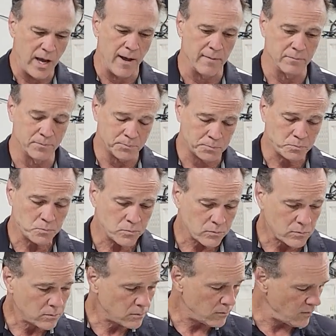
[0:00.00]
um,
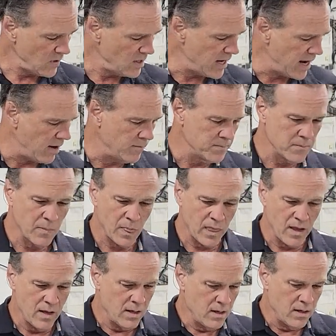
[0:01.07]
now,
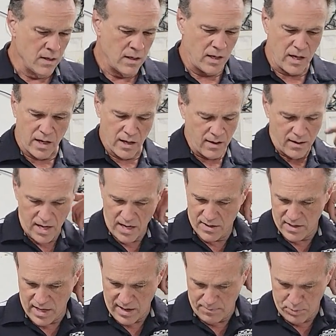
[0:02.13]
uh,
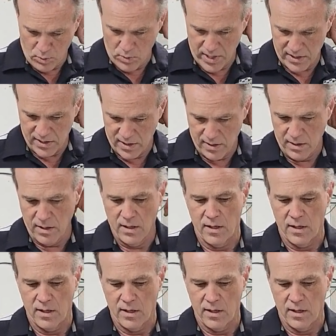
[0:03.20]
at that point,